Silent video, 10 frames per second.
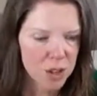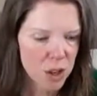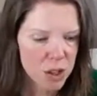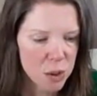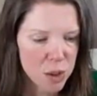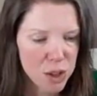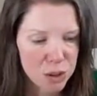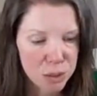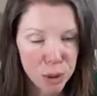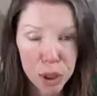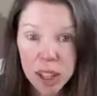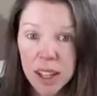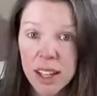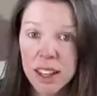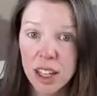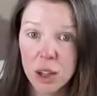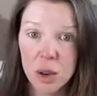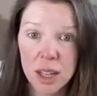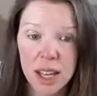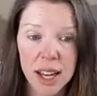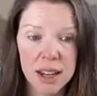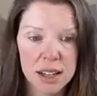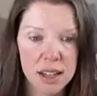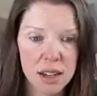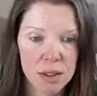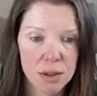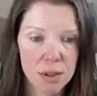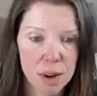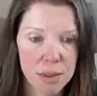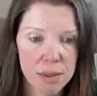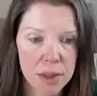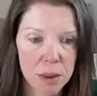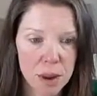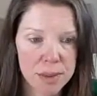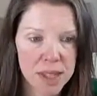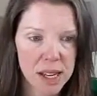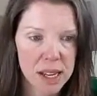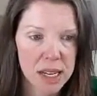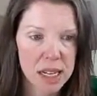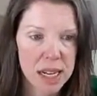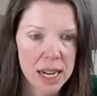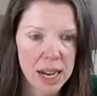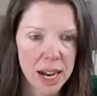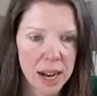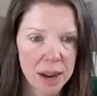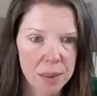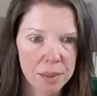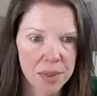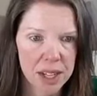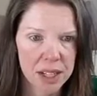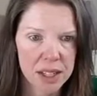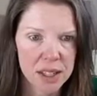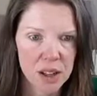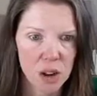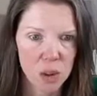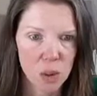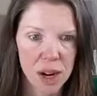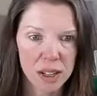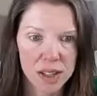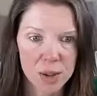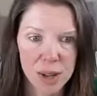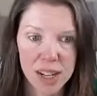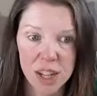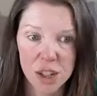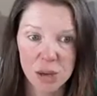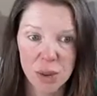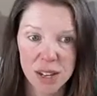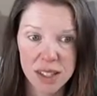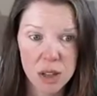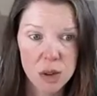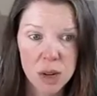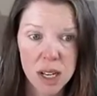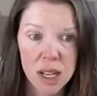There's also a good book that you can get from the website, and it's called Wireless Radiation Rescue.